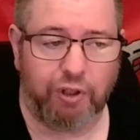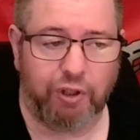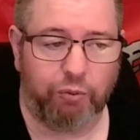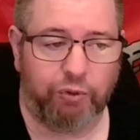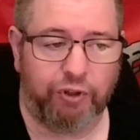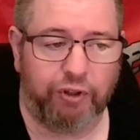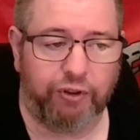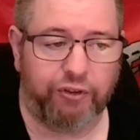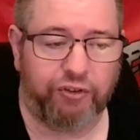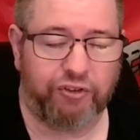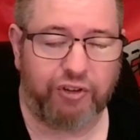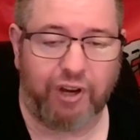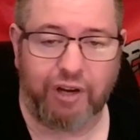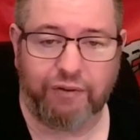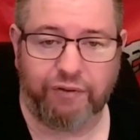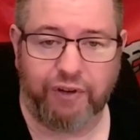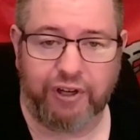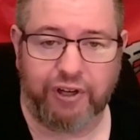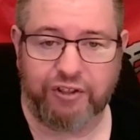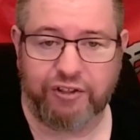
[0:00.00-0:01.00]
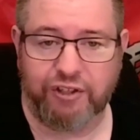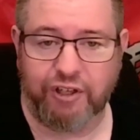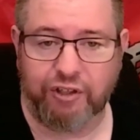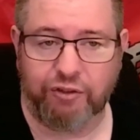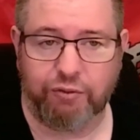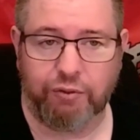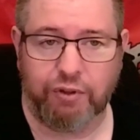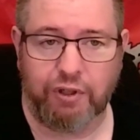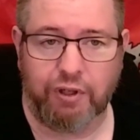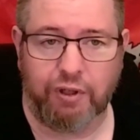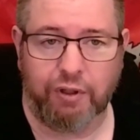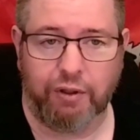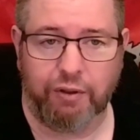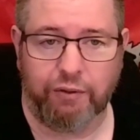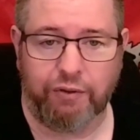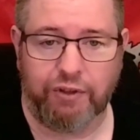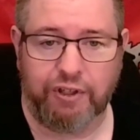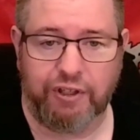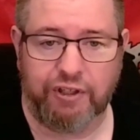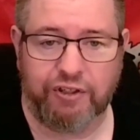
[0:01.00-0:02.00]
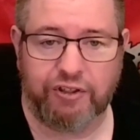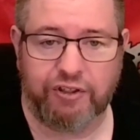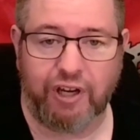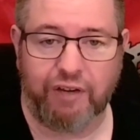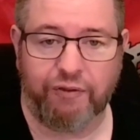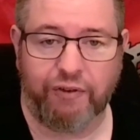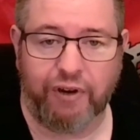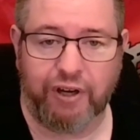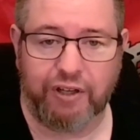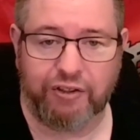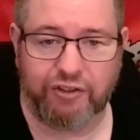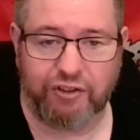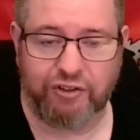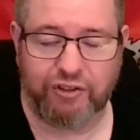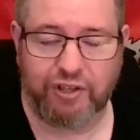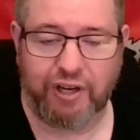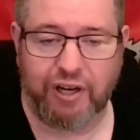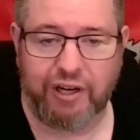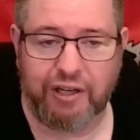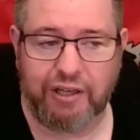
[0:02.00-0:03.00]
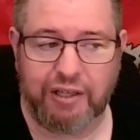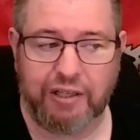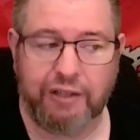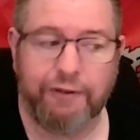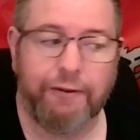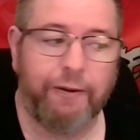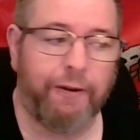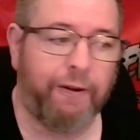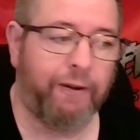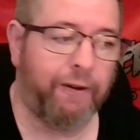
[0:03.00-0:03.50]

it with Sci-Fi Century of the Sci-Fi Society.